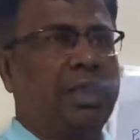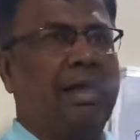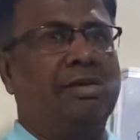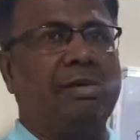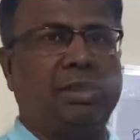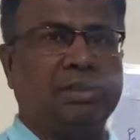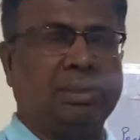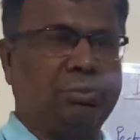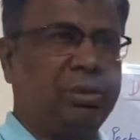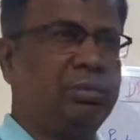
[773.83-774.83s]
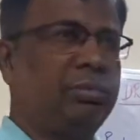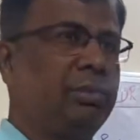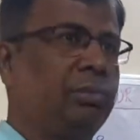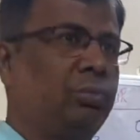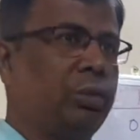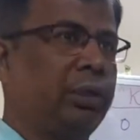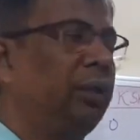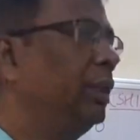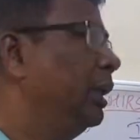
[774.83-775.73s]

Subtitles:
I will make a separate video for that.